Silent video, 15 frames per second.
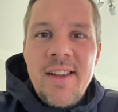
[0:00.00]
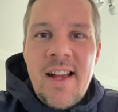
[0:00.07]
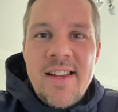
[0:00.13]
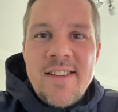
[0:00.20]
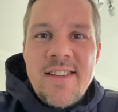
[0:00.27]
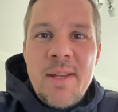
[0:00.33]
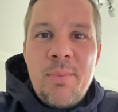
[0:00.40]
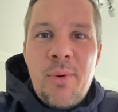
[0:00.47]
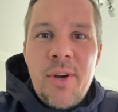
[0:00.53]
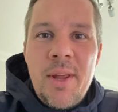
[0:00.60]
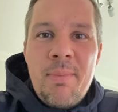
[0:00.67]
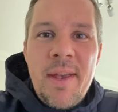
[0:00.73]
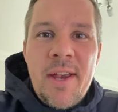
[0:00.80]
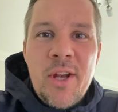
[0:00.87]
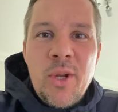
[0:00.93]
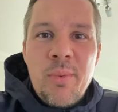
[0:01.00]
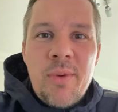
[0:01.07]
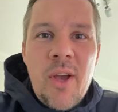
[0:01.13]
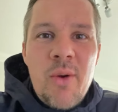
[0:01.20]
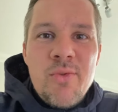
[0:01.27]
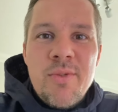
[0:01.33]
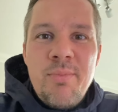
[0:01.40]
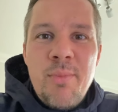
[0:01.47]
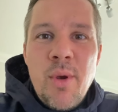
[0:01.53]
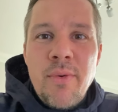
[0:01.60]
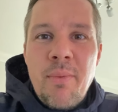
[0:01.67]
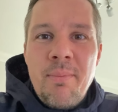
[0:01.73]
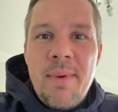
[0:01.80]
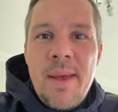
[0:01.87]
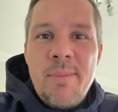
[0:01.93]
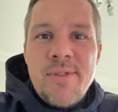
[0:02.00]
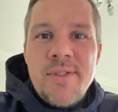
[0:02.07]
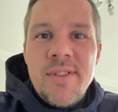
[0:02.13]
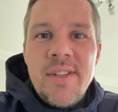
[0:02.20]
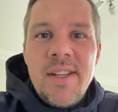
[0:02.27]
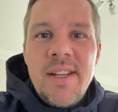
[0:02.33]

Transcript: as he put it, picking up cones and moving bibs.